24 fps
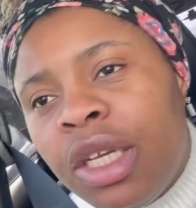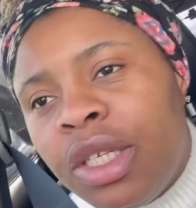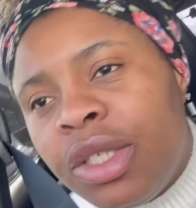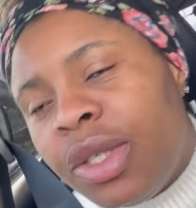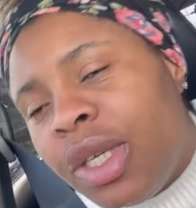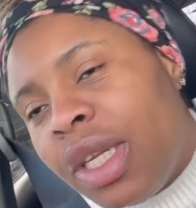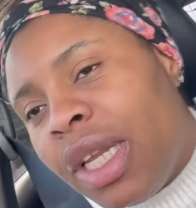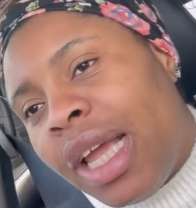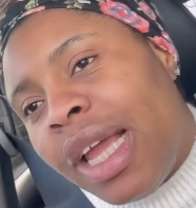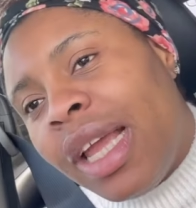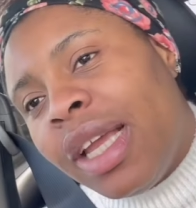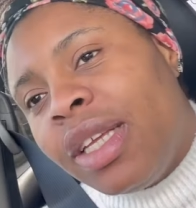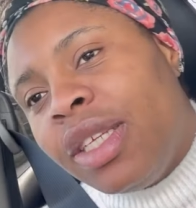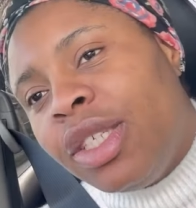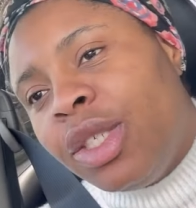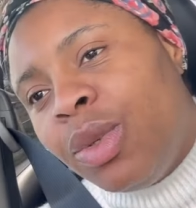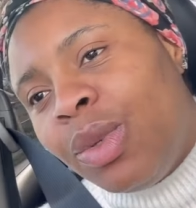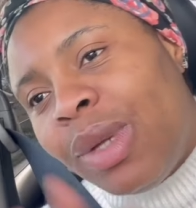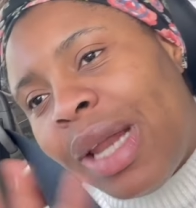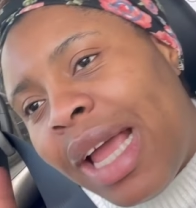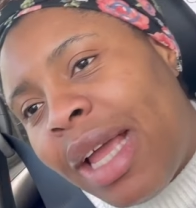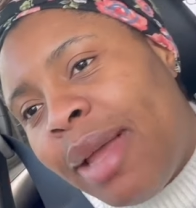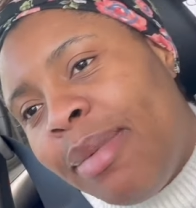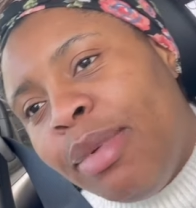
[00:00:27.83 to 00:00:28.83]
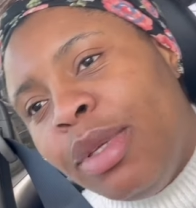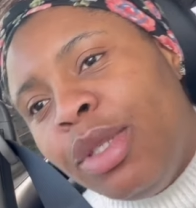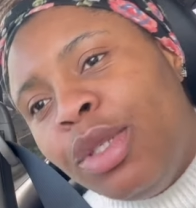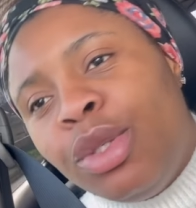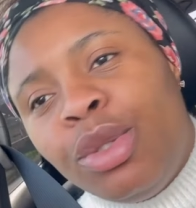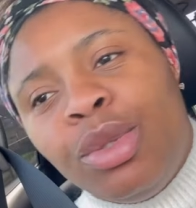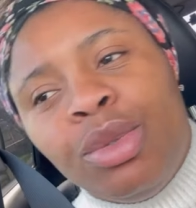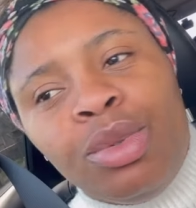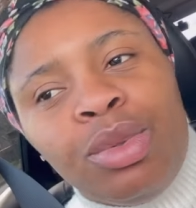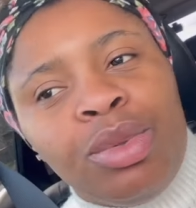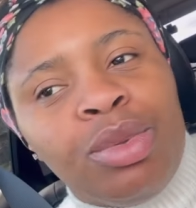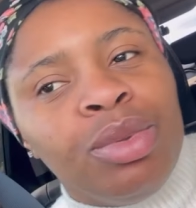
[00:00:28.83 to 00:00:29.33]
she would like me
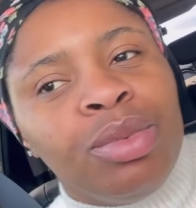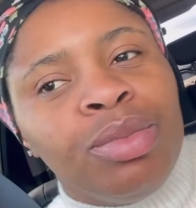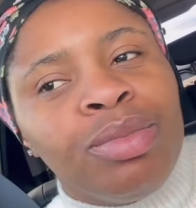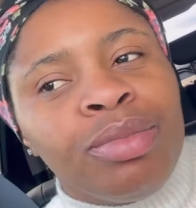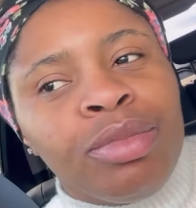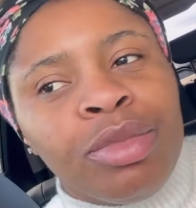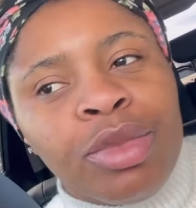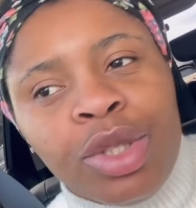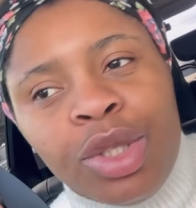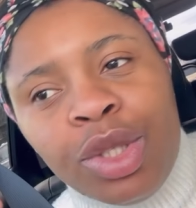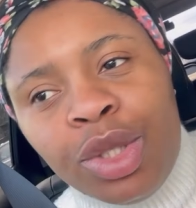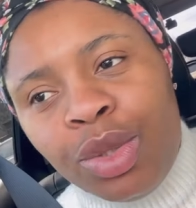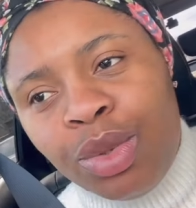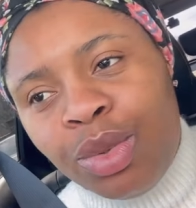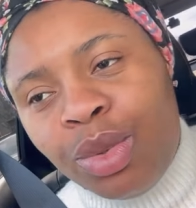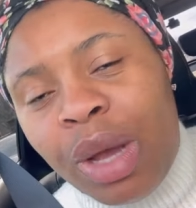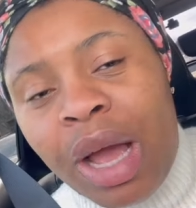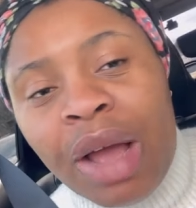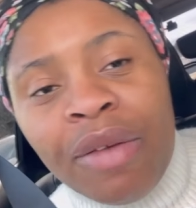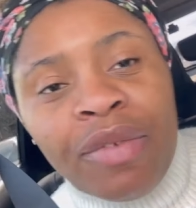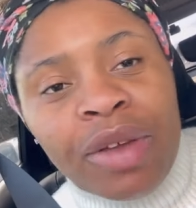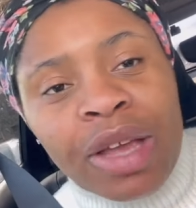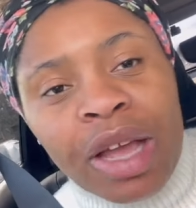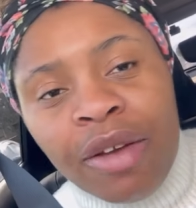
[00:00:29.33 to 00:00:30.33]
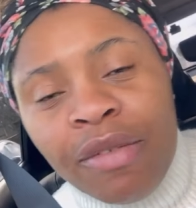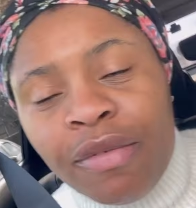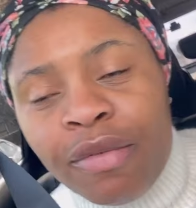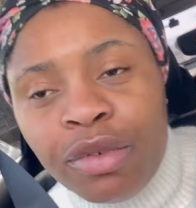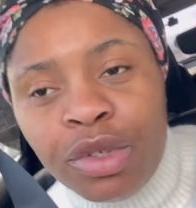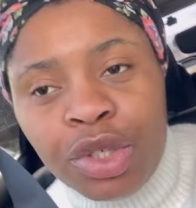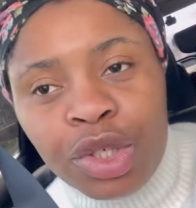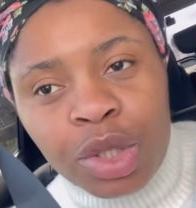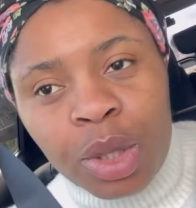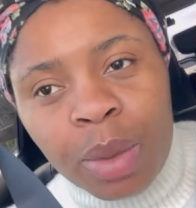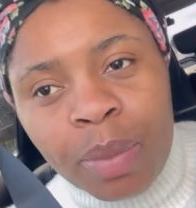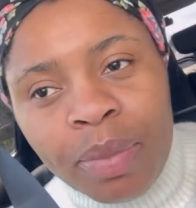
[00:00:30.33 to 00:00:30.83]
to do African
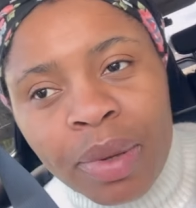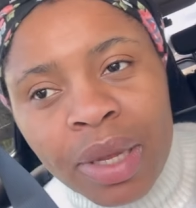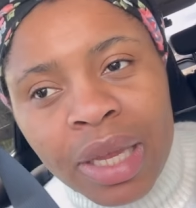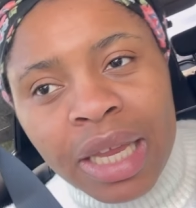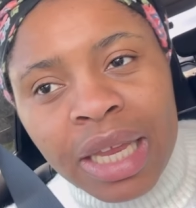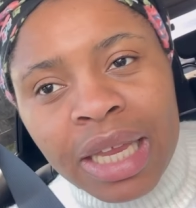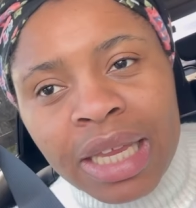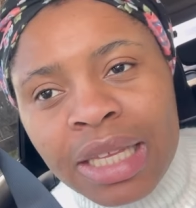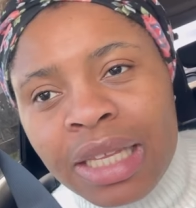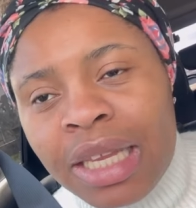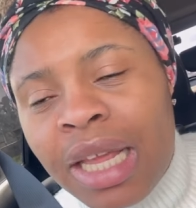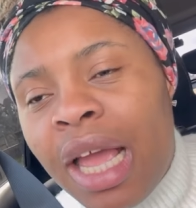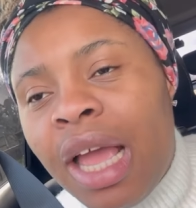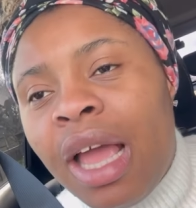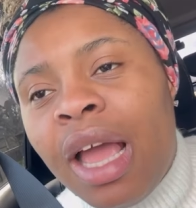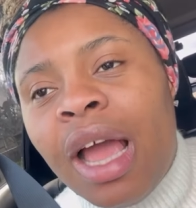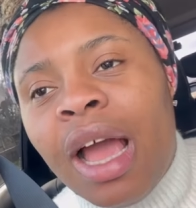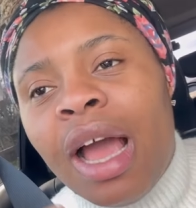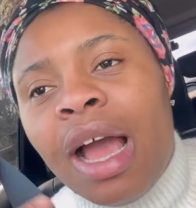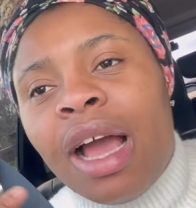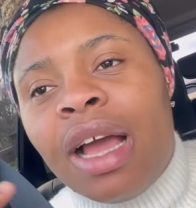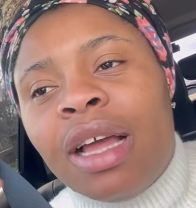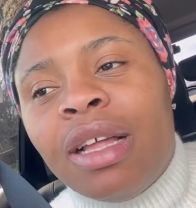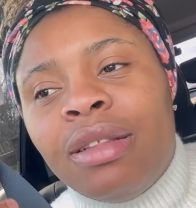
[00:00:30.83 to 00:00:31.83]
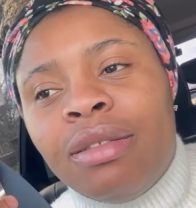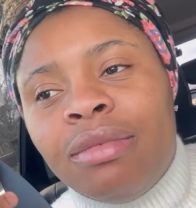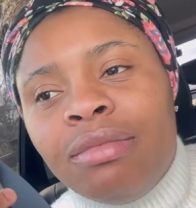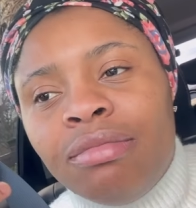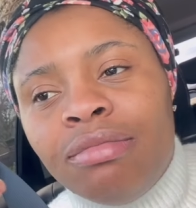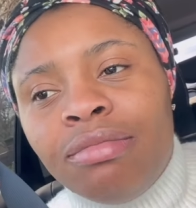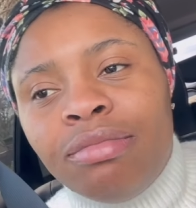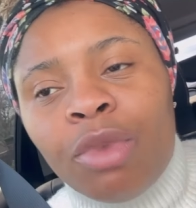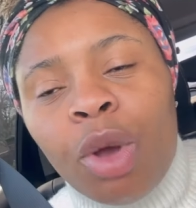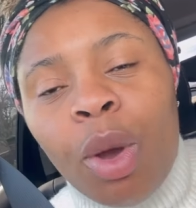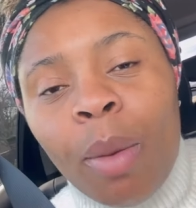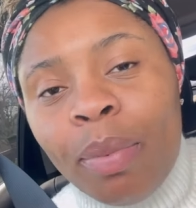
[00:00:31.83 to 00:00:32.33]
food shopping
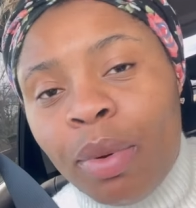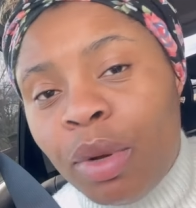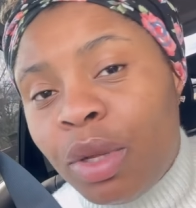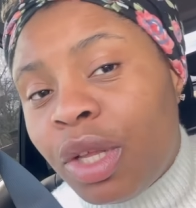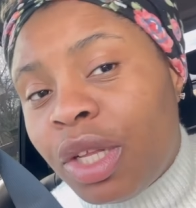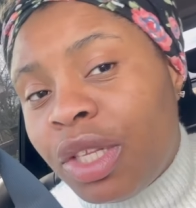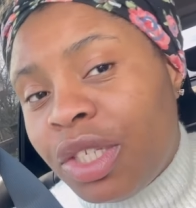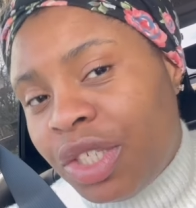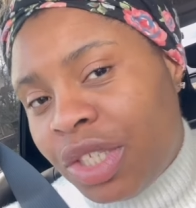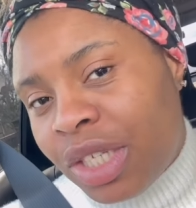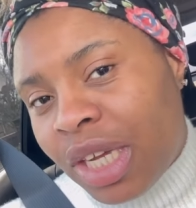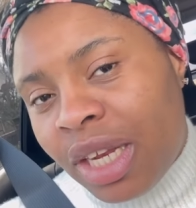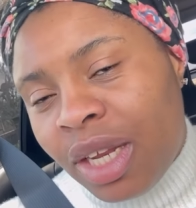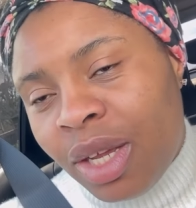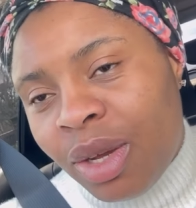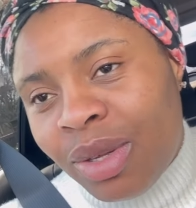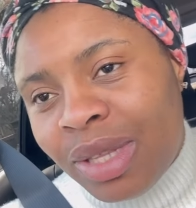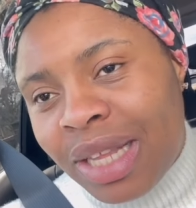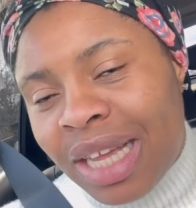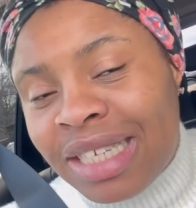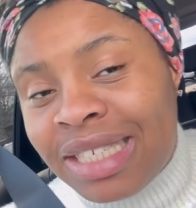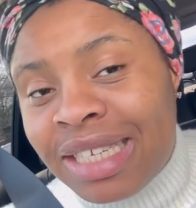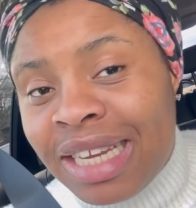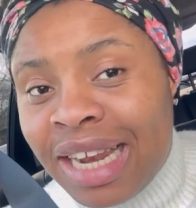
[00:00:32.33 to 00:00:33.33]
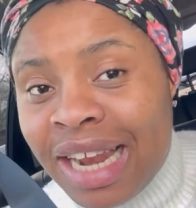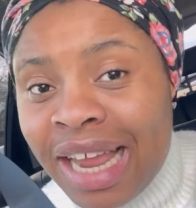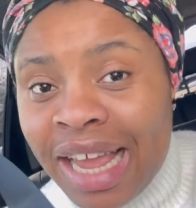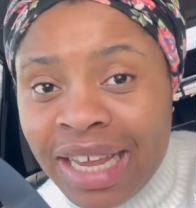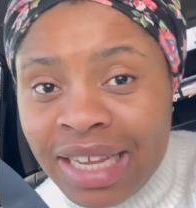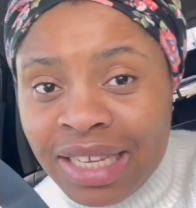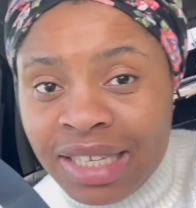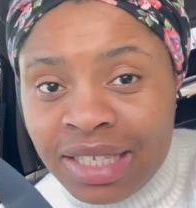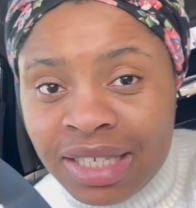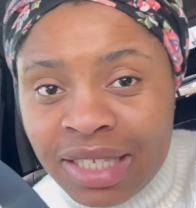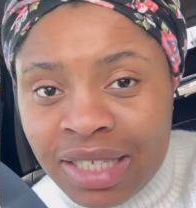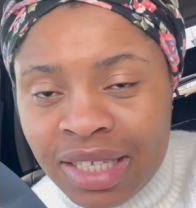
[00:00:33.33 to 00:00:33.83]
and upload on the channel that she
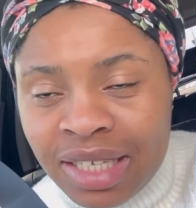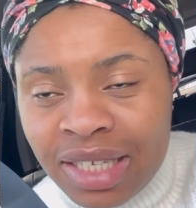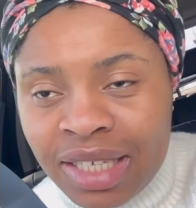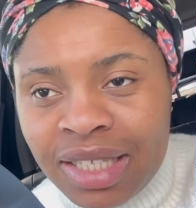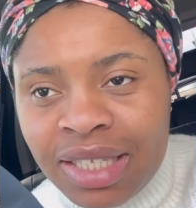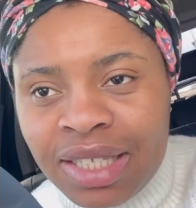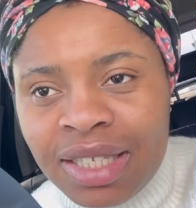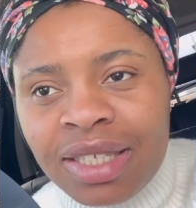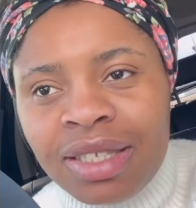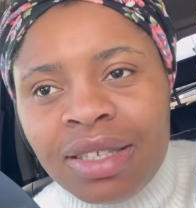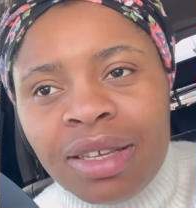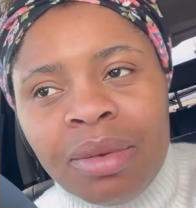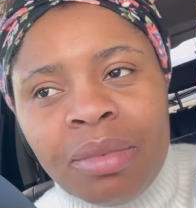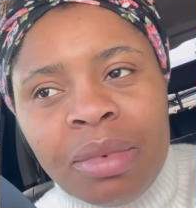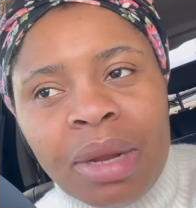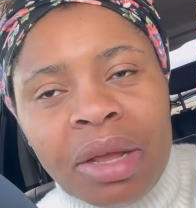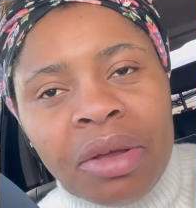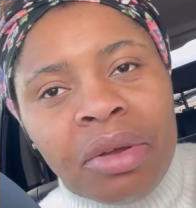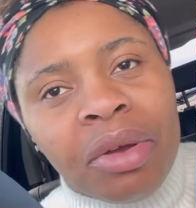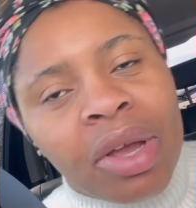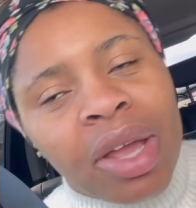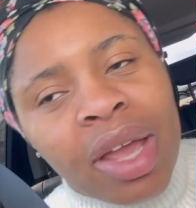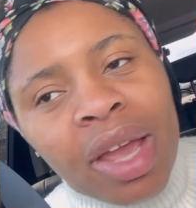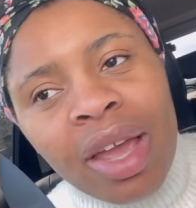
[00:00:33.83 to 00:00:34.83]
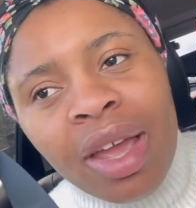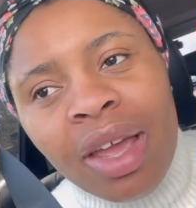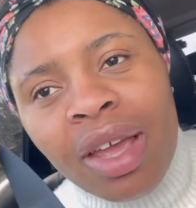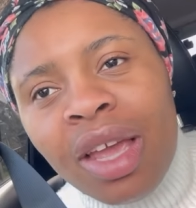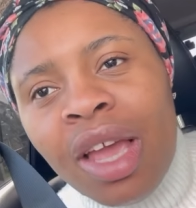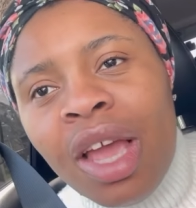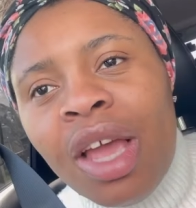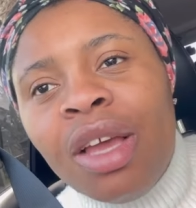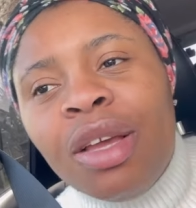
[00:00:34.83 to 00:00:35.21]
likes it. I'm like, okay.